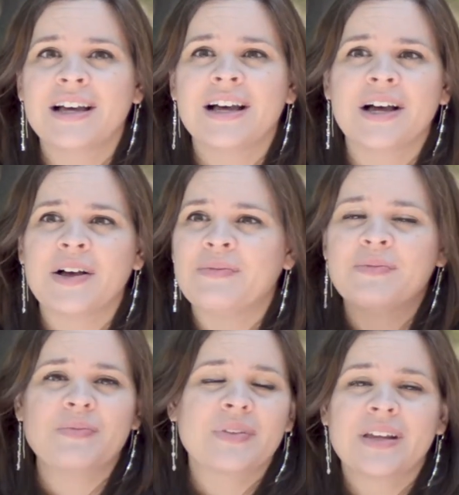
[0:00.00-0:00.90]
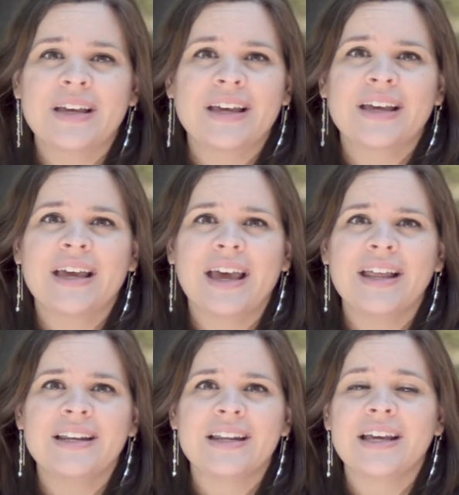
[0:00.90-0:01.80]
And
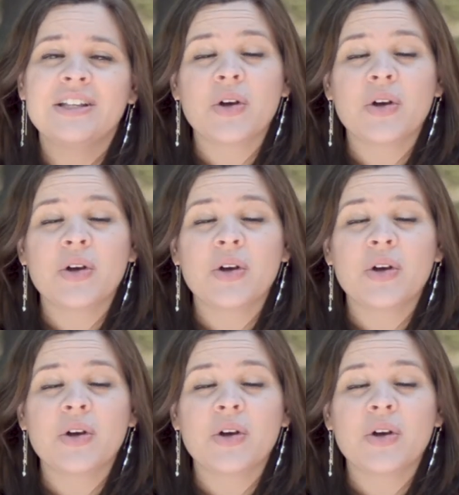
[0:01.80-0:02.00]
it's